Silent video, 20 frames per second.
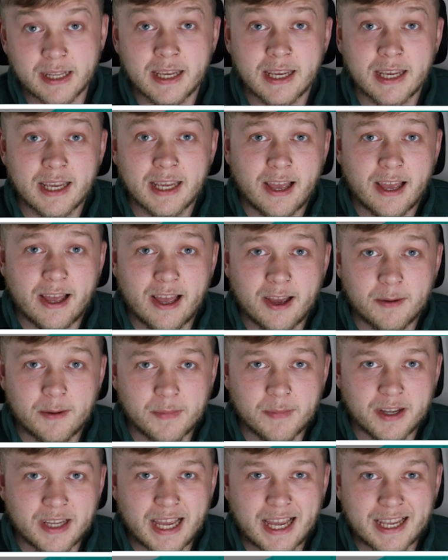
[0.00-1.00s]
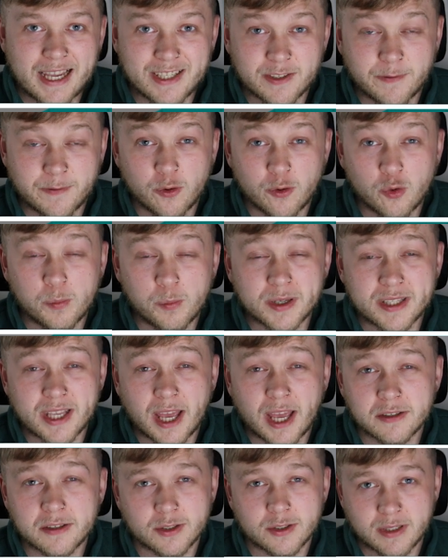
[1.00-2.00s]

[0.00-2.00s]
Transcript: at his full potential this